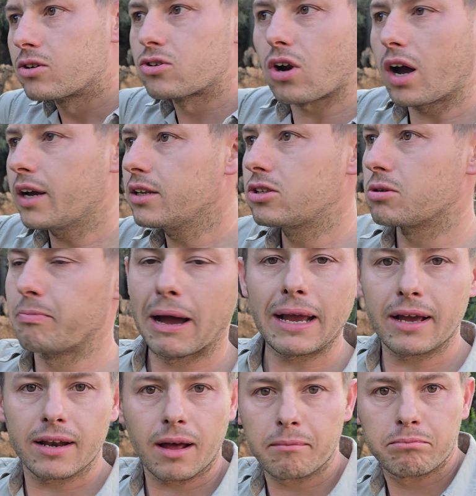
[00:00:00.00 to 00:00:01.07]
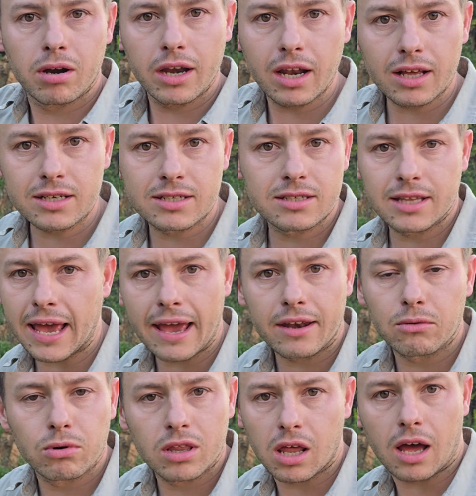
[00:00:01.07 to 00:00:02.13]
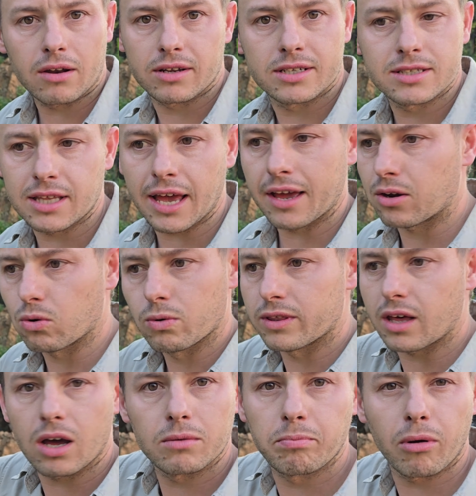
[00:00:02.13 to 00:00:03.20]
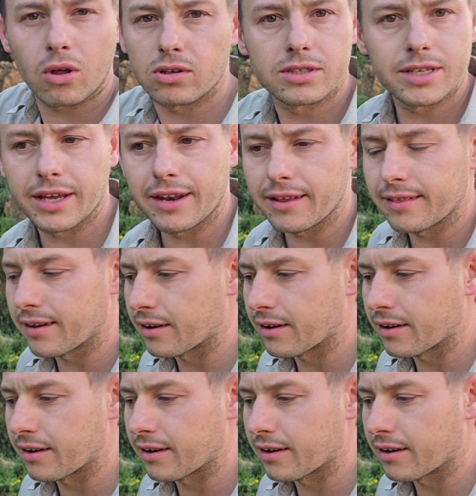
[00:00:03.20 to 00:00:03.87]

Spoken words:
trying to make an umbrella stand without a stand or without planting it in